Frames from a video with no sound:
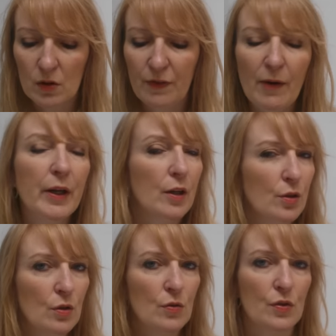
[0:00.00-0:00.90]
very good
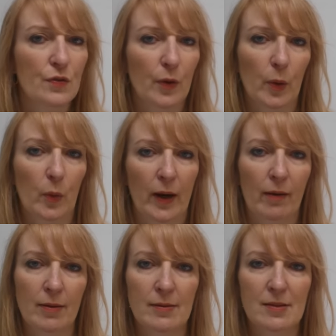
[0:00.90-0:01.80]
news for
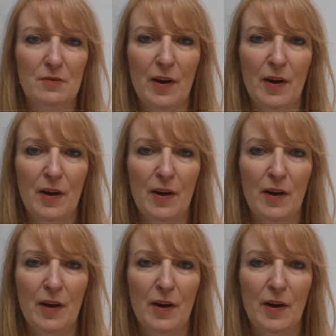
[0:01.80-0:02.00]
Aquarians.